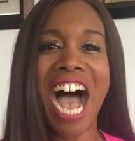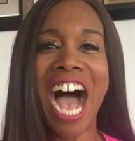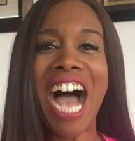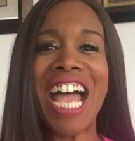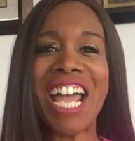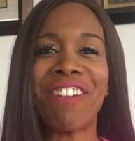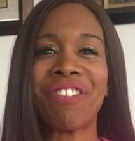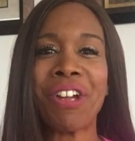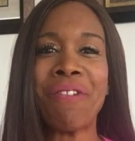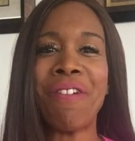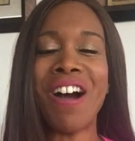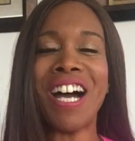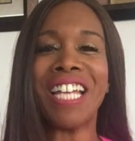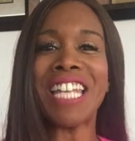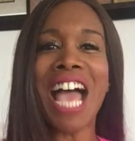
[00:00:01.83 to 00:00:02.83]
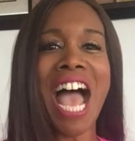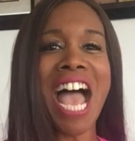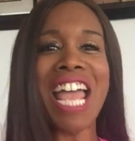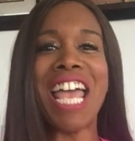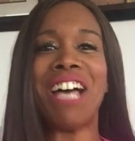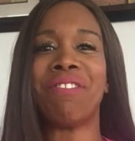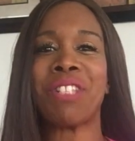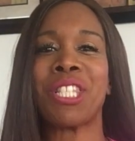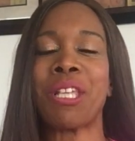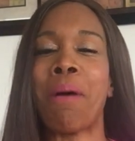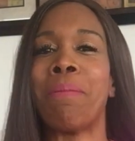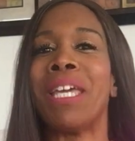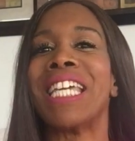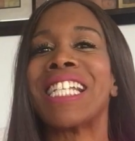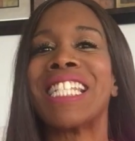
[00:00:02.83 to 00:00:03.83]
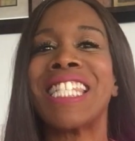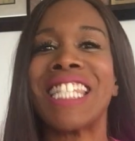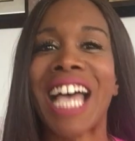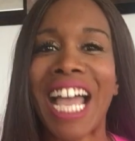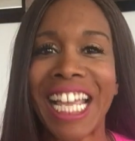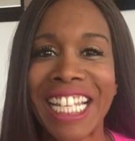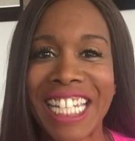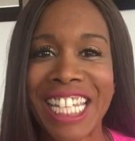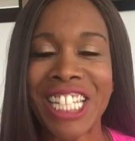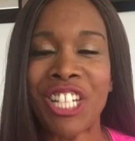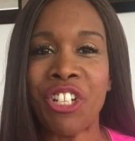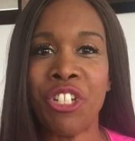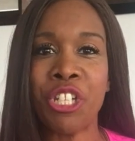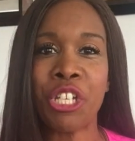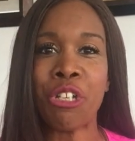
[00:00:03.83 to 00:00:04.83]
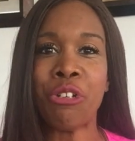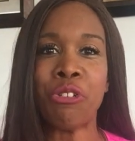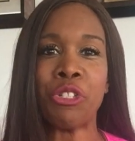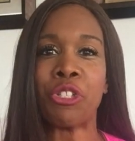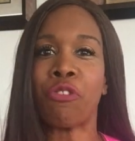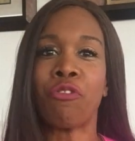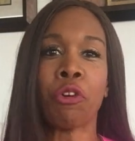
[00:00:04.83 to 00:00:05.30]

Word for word: Hi everyone, I have some exciting news.